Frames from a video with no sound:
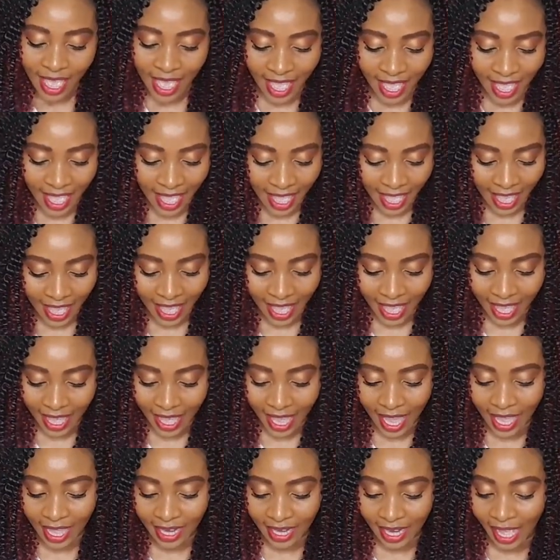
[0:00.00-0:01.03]

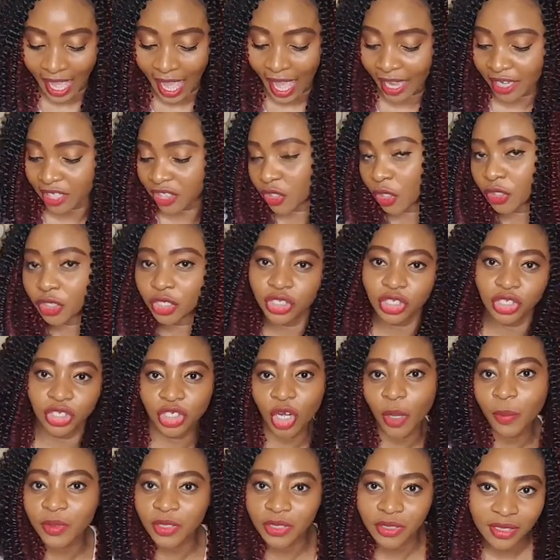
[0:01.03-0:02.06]
And I saw this
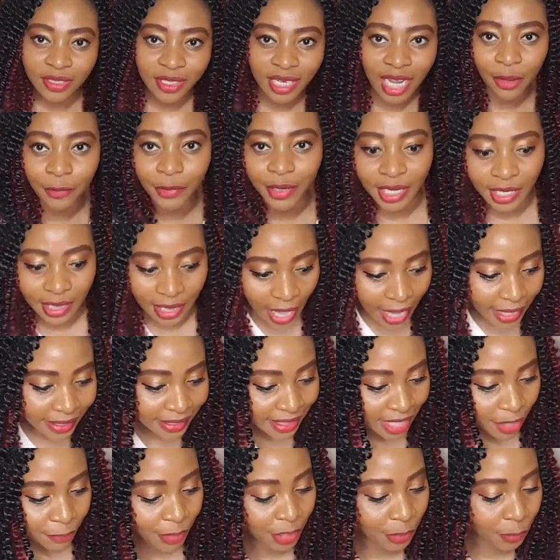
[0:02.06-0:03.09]
jumpsuit that I really
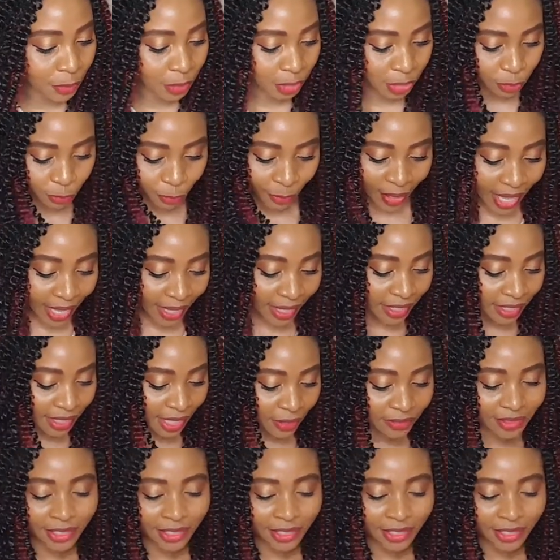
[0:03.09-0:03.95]
liked and I really wanted to buy it.